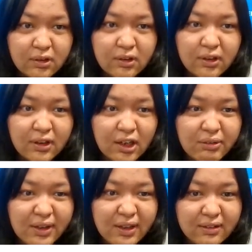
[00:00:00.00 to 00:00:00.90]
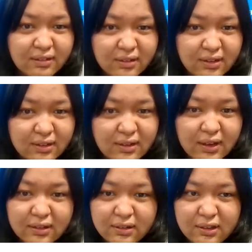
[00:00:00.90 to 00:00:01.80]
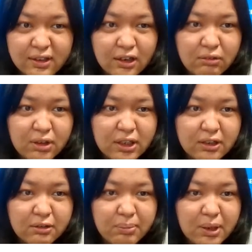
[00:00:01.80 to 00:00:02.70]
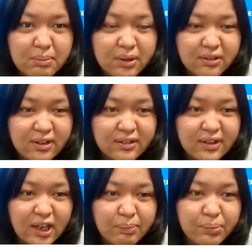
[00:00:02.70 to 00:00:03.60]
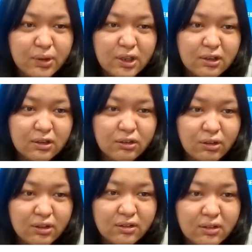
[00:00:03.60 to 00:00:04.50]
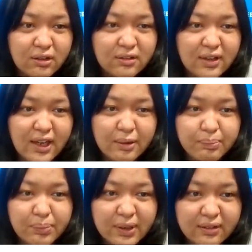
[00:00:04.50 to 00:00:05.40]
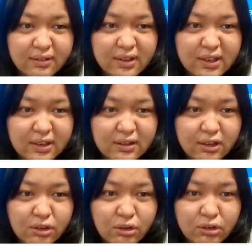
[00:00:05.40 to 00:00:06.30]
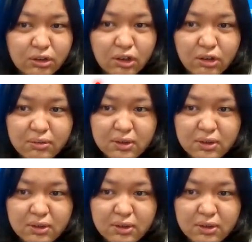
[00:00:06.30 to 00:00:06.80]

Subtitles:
Here we can see that in our experiment setup, the noise sources are placed in the corner of the